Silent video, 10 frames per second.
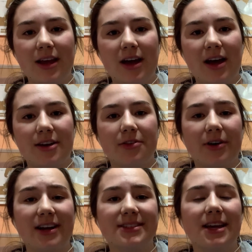
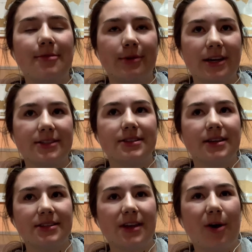another essay, because it
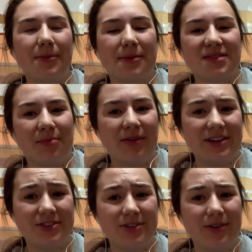does help them to
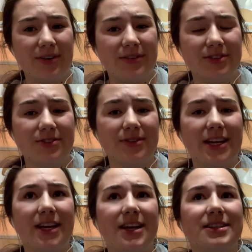place you if you do
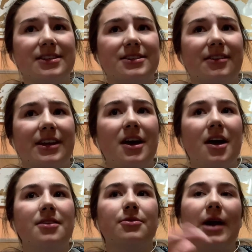get into like
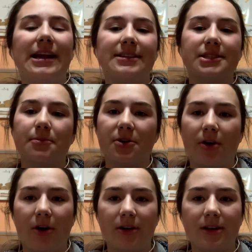the writing
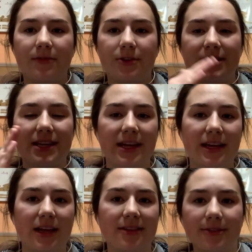seminar, and if you can
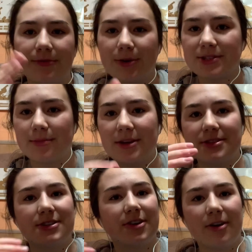take it the first
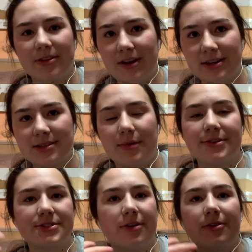semester or the next
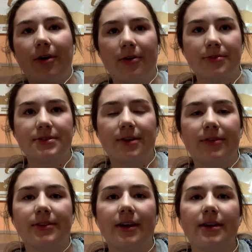semester and all those
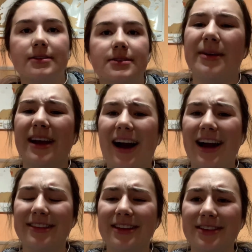different things. But yeah,
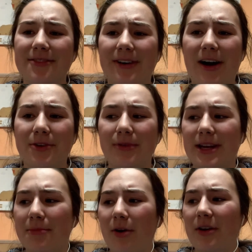I think the
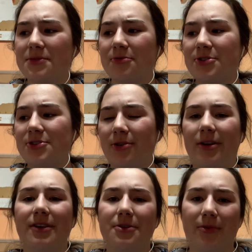evaluating parts were just
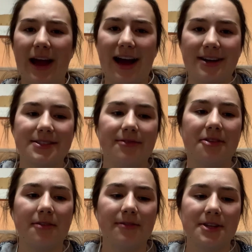showing that you were active
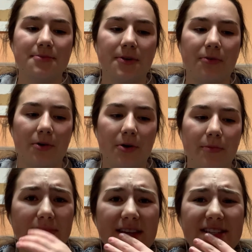in the Facebook
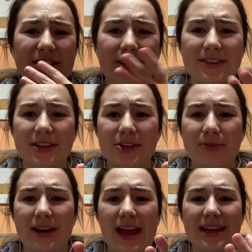group during the
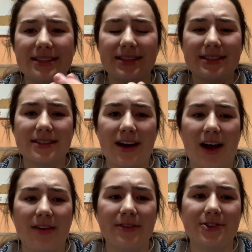Q&As and
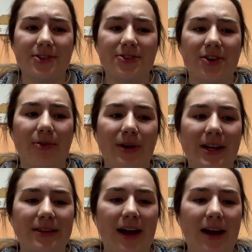stuff, and just
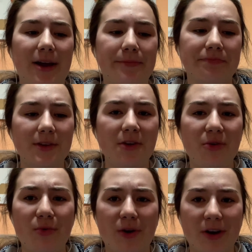showing that
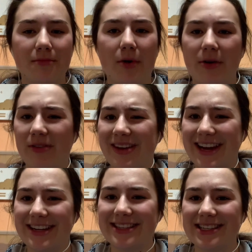you were
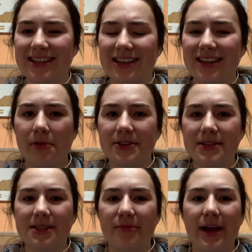motivated to
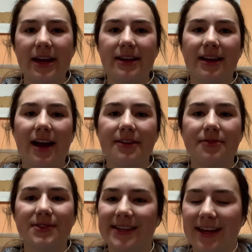participate and kind
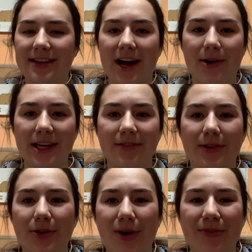of stand out
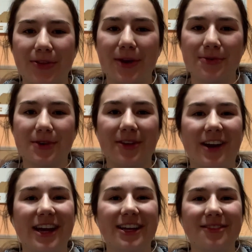even though everything was
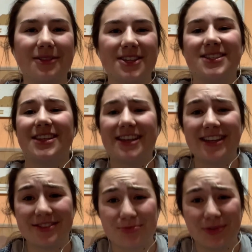online, because it
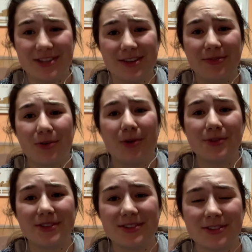is really
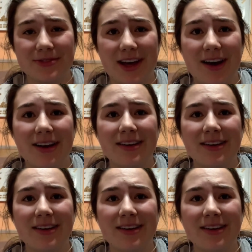difficult to do that.